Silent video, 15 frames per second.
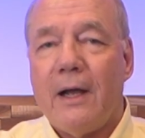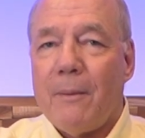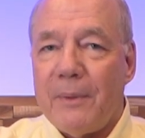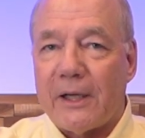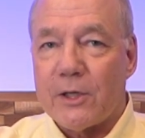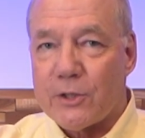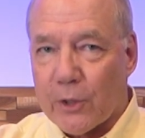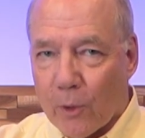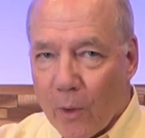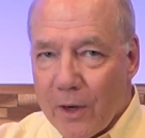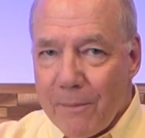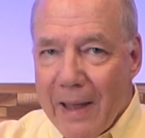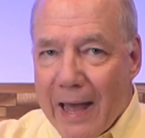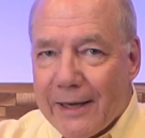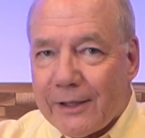because it
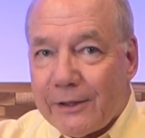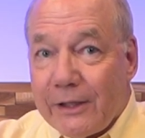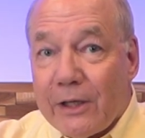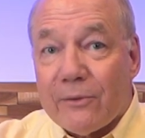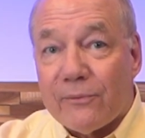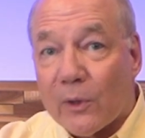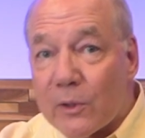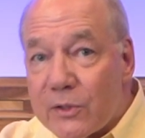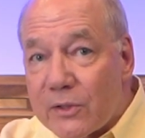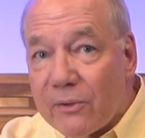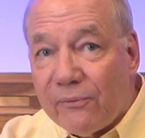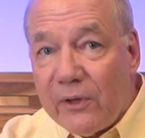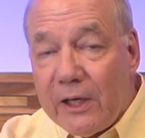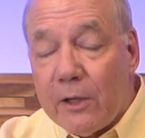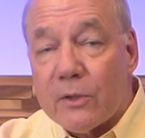automatically converts the
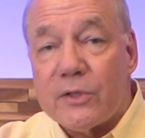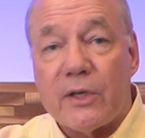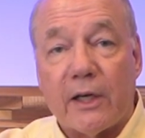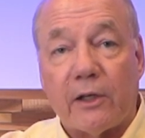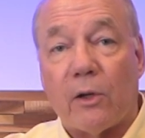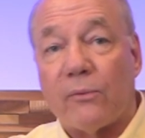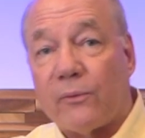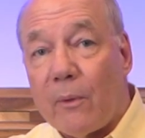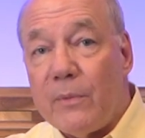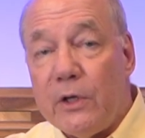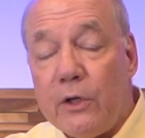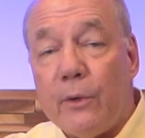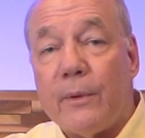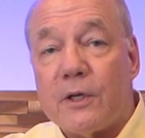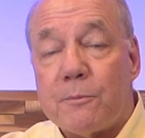video signal from
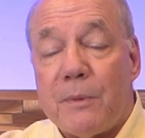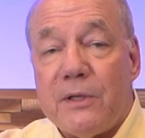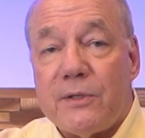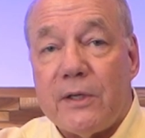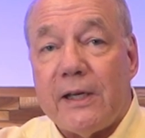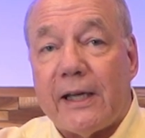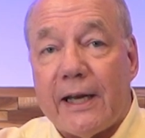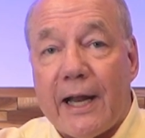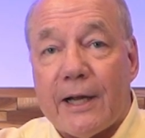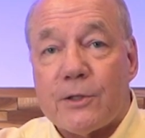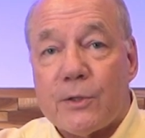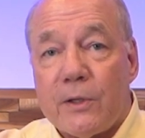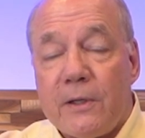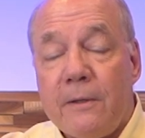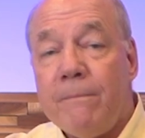the USB-C
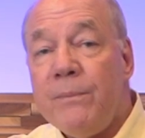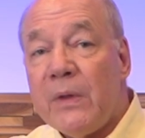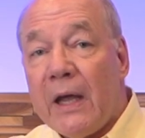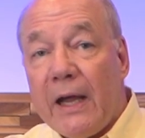connection